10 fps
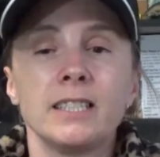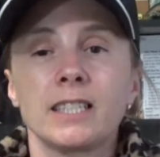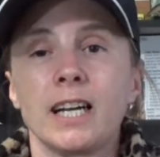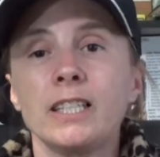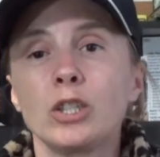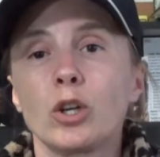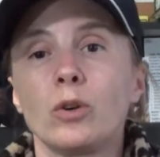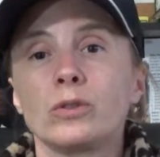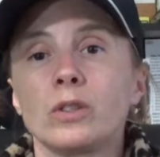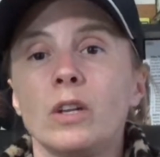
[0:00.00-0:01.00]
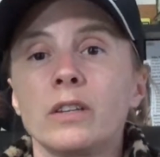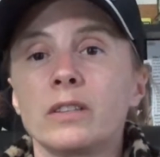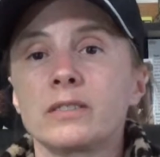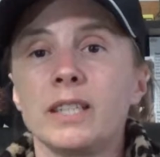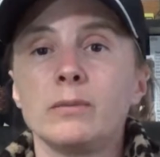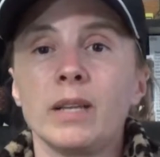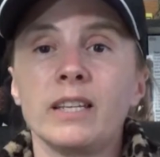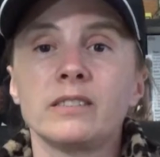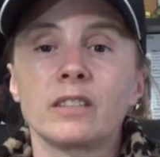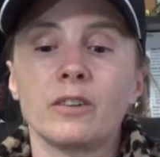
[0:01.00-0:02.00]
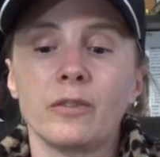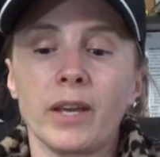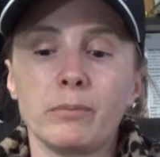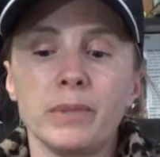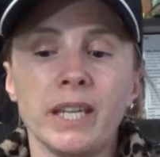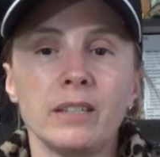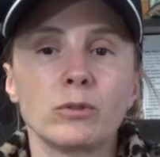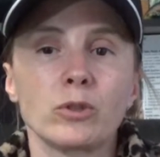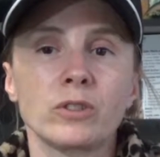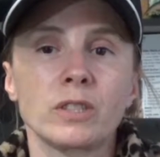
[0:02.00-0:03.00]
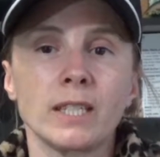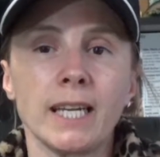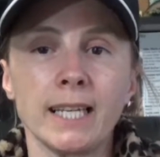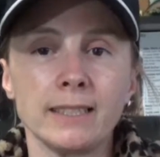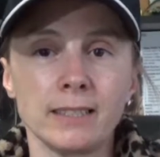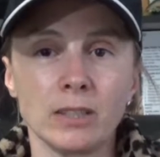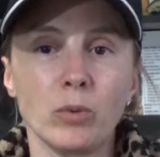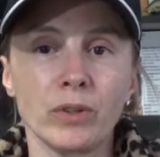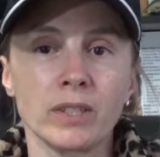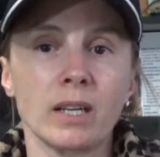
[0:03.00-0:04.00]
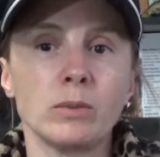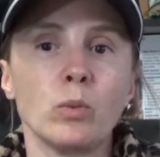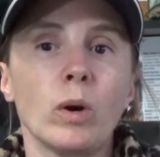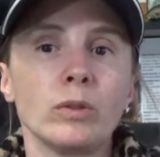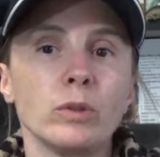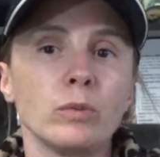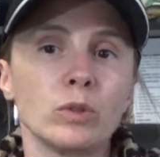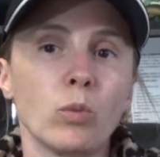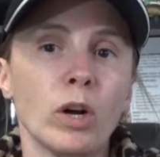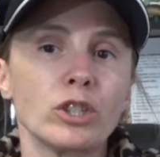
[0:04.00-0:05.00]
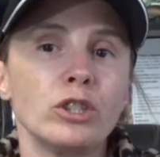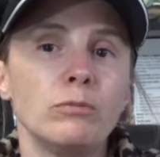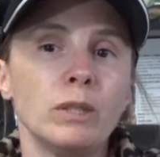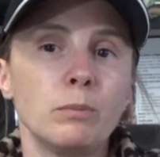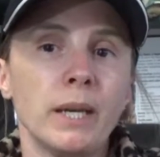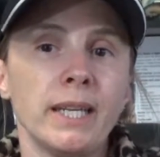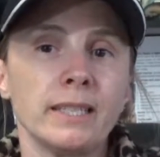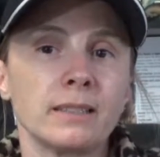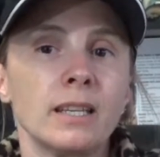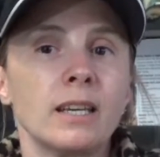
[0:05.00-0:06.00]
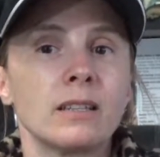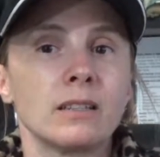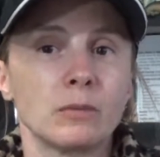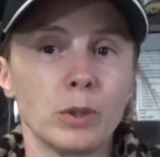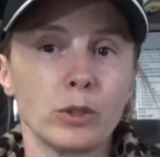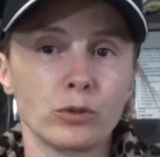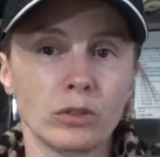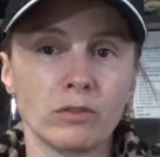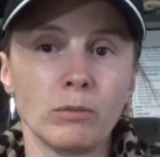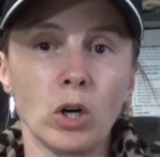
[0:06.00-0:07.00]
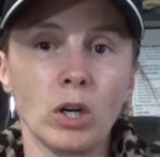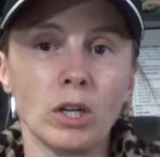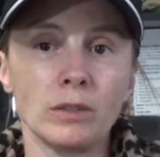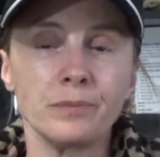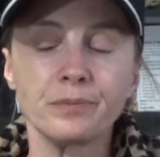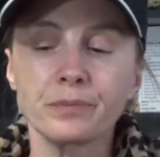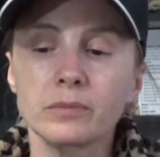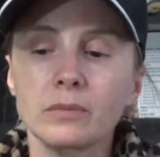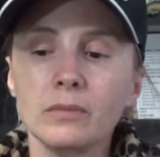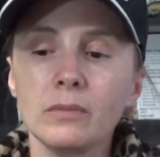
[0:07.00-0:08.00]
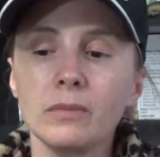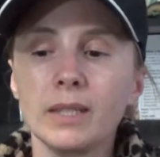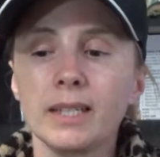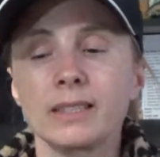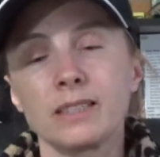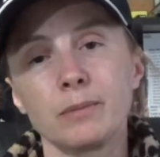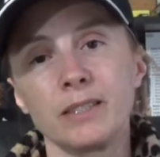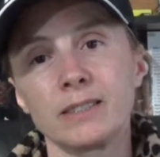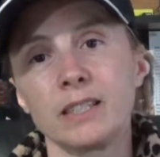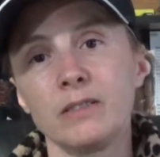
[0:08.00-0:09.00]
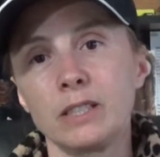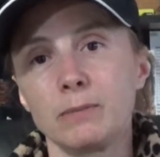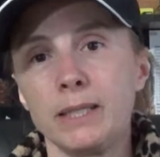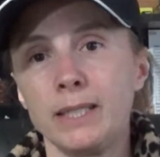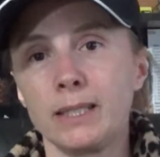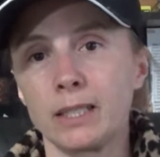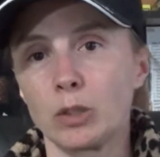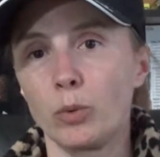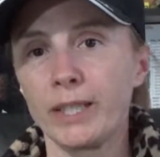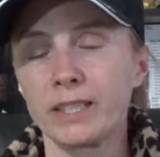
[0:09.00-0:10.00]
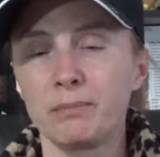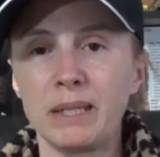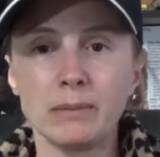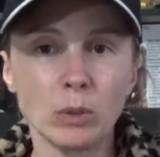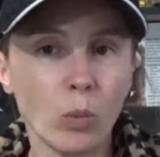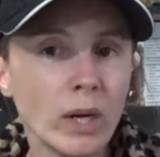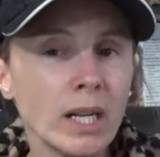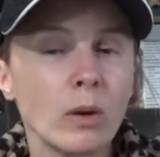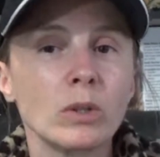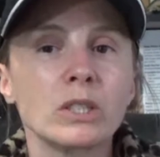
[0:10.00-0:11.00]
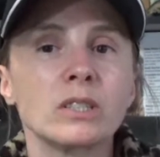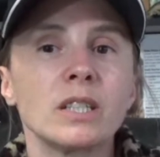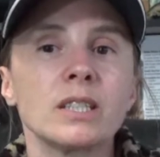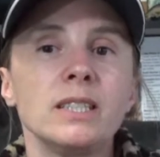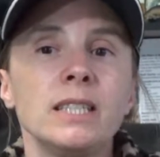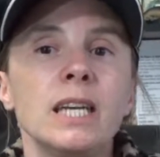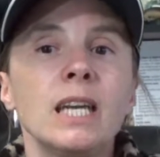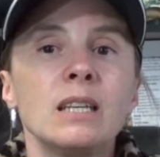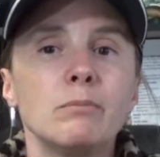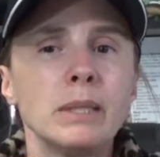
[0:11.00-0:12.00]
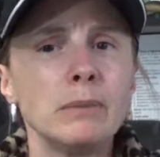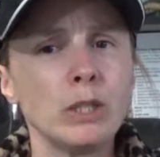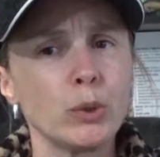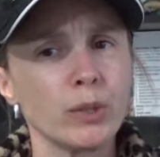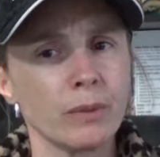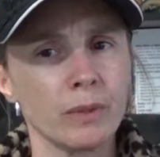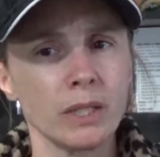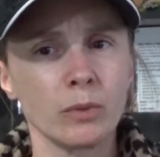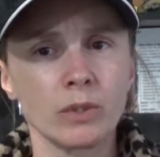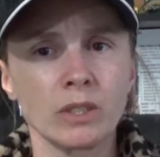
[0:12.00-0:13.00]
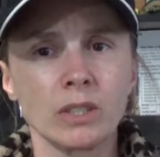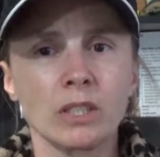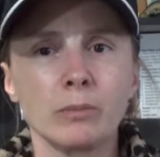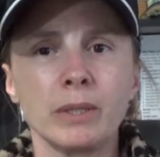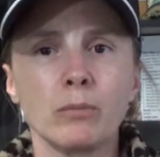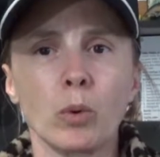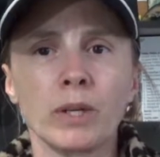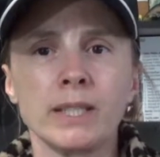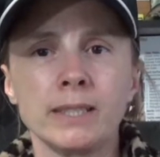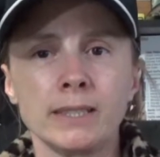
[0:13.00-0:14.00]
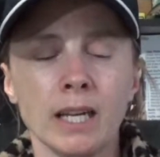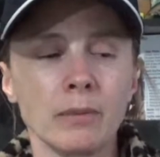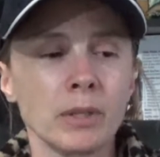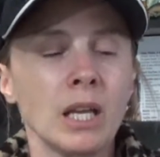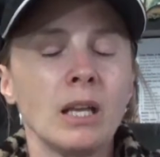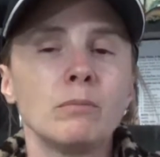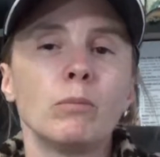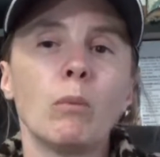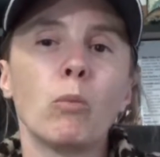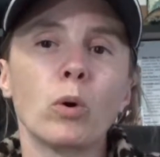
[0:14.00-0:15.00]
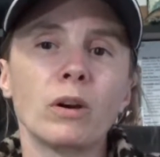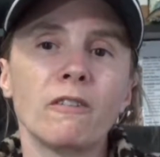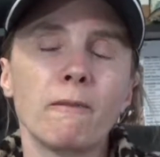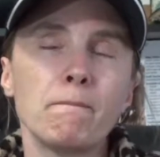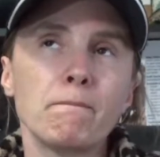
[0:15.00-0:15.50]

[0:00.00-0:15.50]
kind of goes along the same lines of that behavioral study I did with Tommy while he was watching me paint this picture of Mahal. Except instead of it being a quick, maybe 1-hour study, maybe do something that was a little bit more in-depth, a more